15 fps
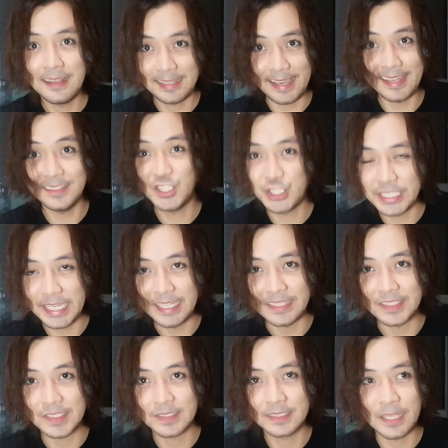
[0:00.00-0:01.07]
can
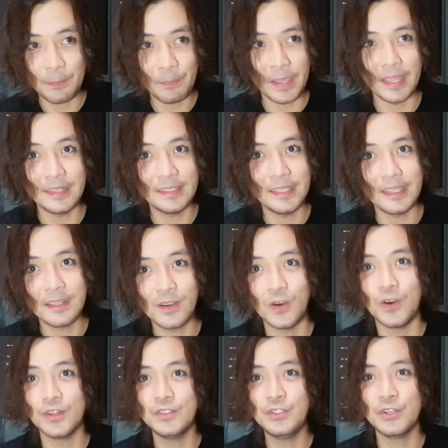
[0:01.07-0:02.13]
change depending
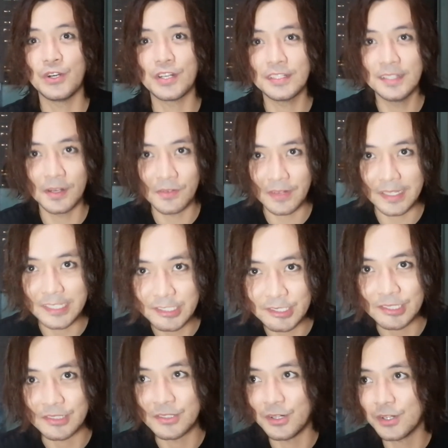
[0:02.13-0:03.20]
on your
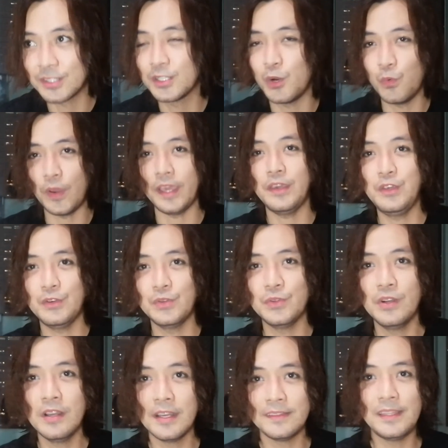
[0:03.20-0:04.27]
narration or the way you
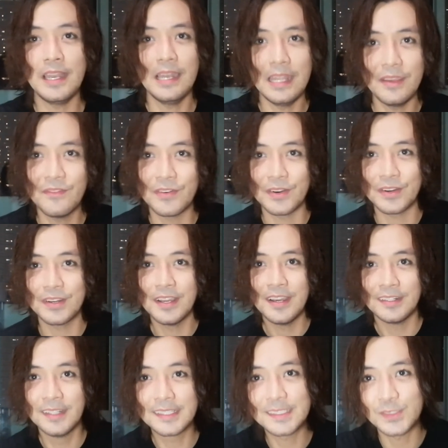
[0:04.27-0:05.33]
deliver
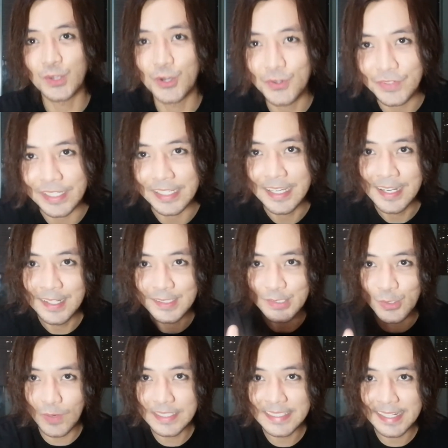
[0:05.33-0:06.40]
the story. So
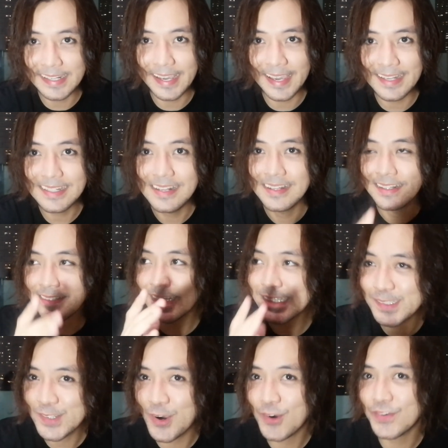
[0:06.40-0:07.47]
once again, the
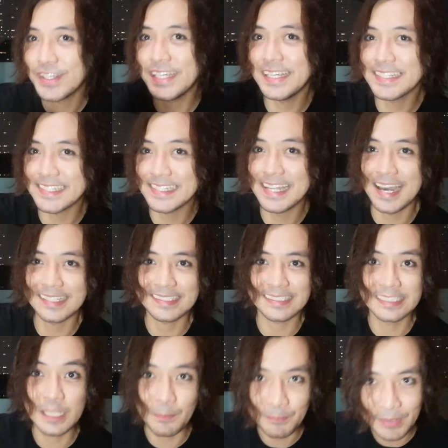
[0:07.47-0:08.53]
story is not
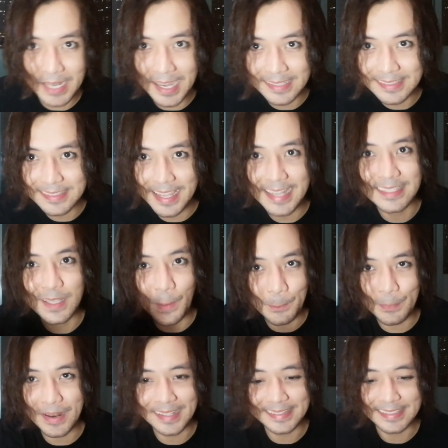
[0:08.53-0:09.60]
the plot, and the
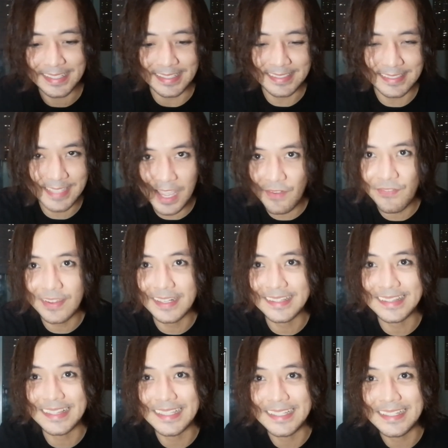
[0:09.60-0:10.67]
plot is
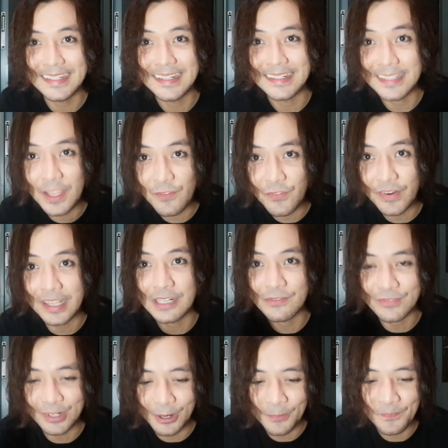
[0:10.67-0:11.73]
definitely different
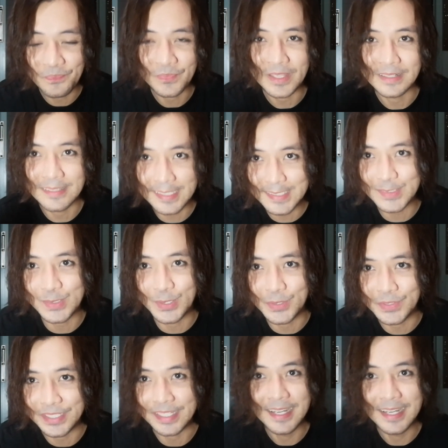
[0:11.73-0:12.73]
from the story.